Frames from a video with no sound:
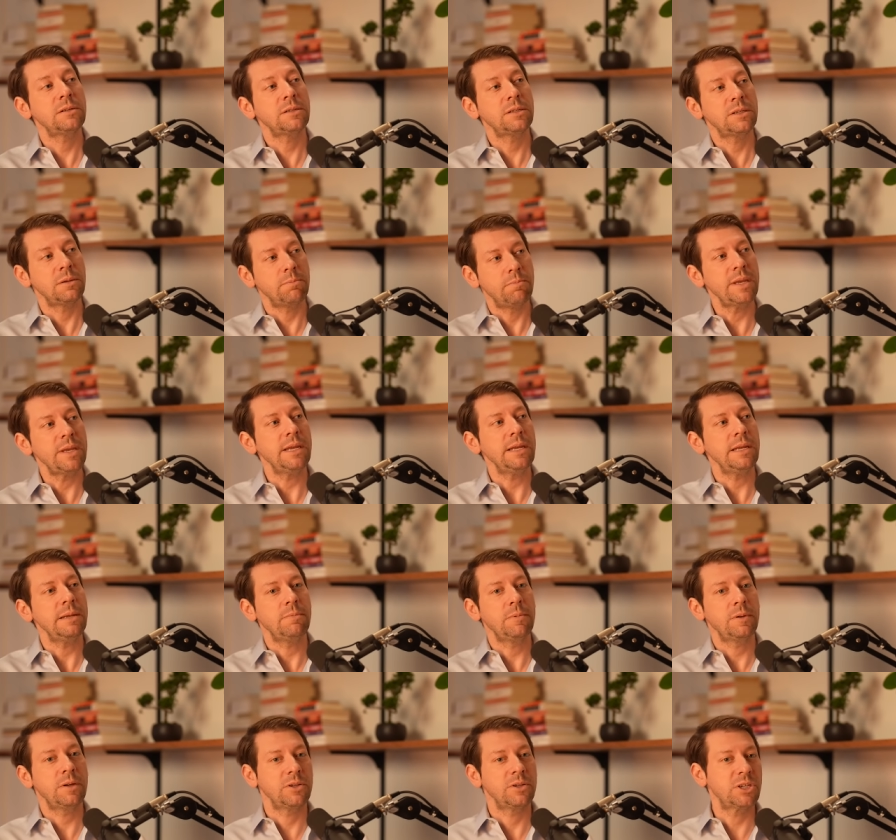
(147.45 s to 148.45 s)
to be
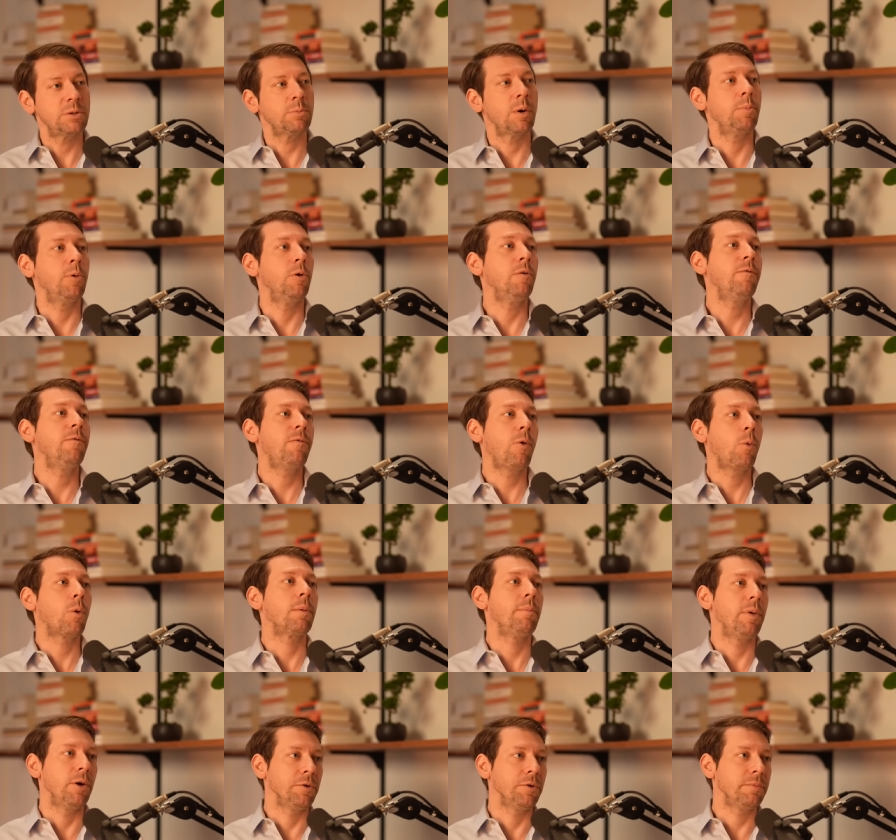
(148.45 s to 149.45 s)
consumable for
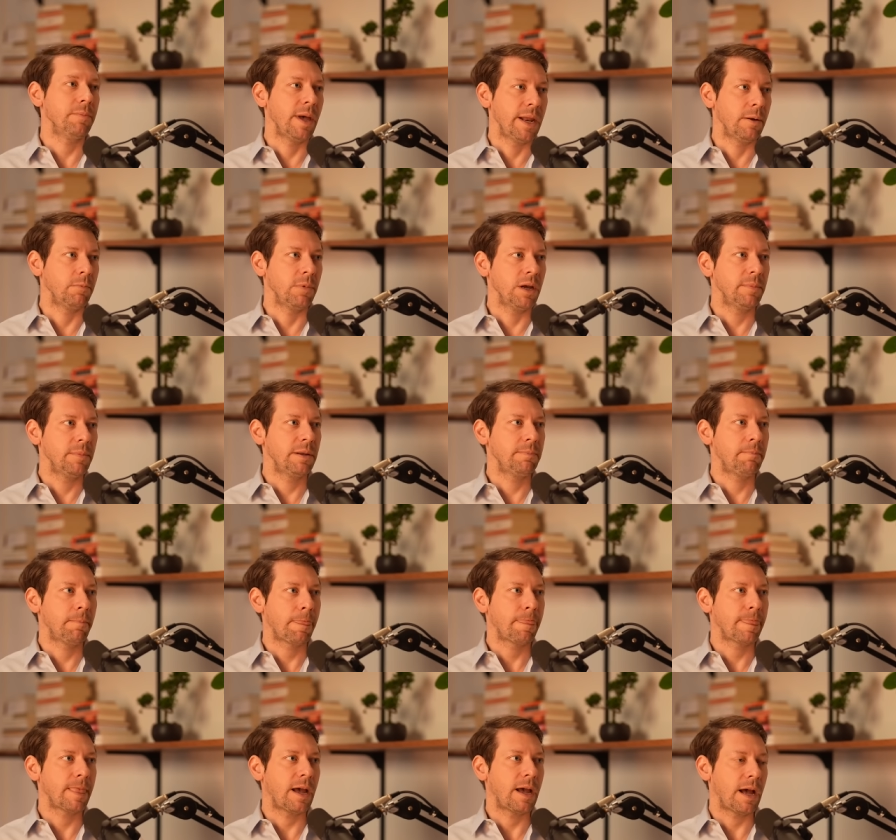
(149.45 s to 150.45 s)
both men and women.
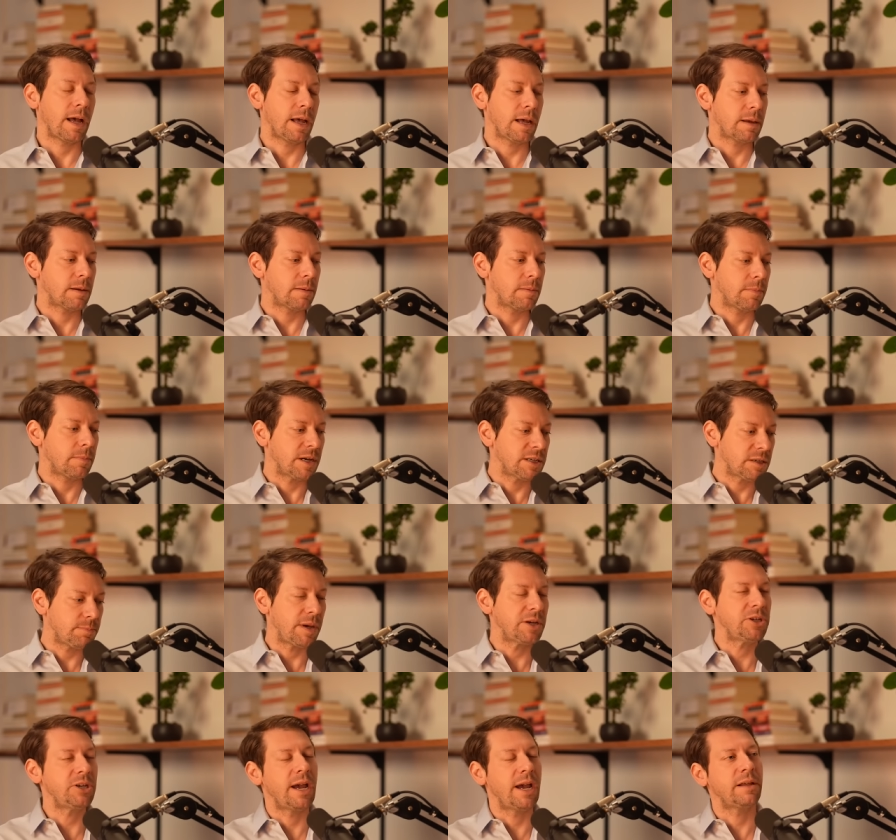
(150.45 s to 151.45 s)
Uh, my
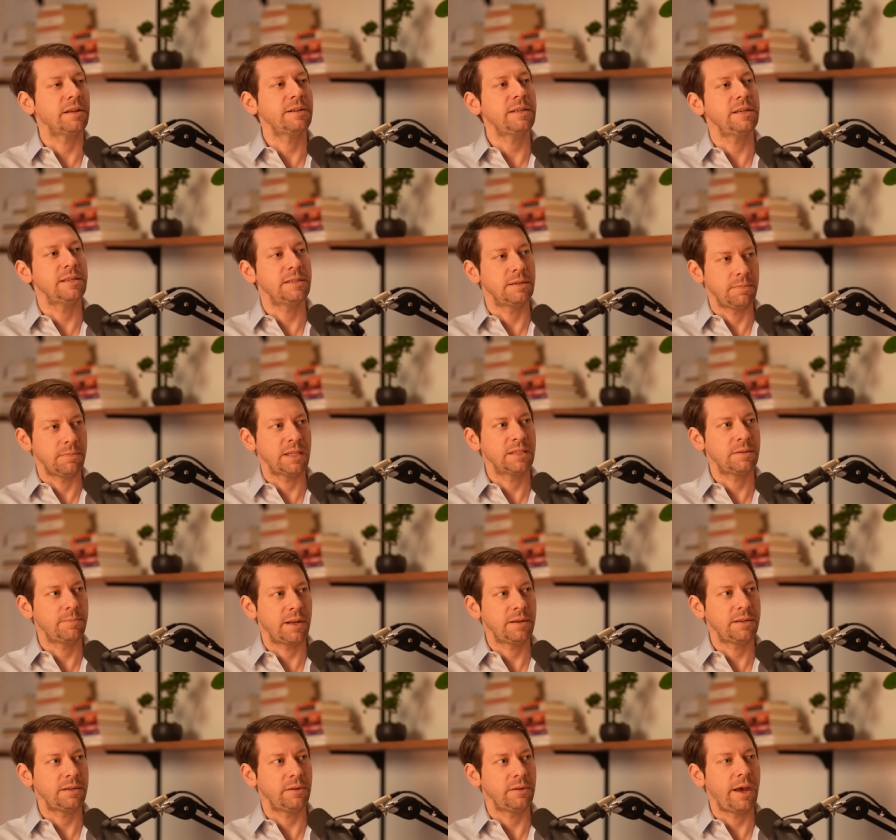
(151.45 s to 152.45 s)
specialty is in men's
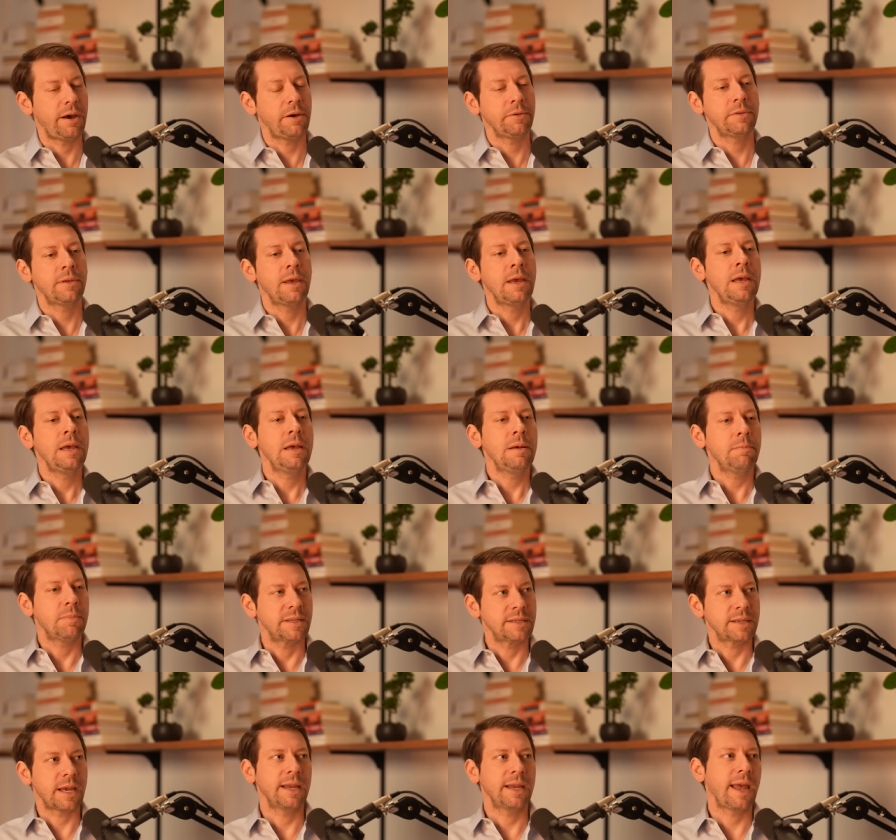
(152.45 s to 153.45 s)
mental health, but
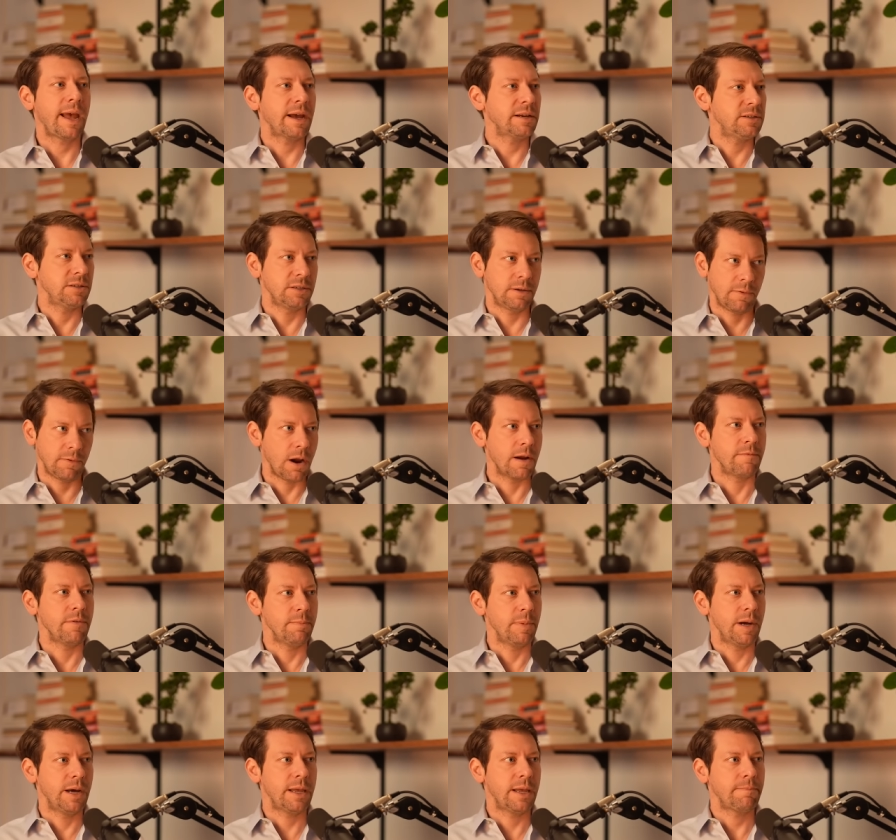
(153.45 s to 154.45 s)
PsycHacks is for
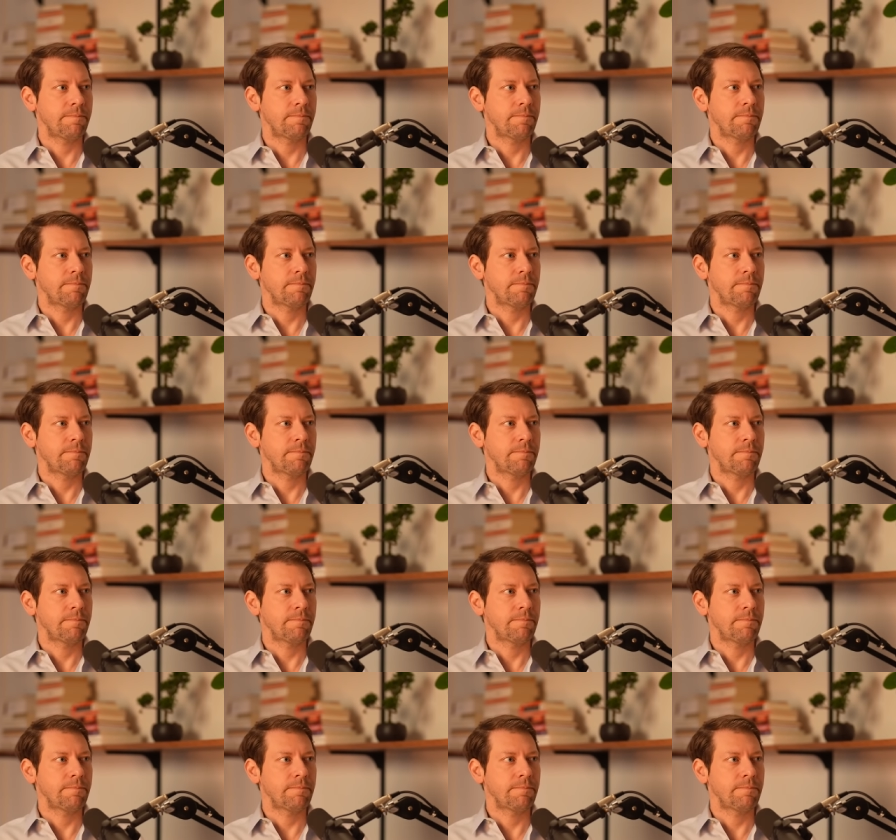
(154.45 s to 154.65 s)
everybody.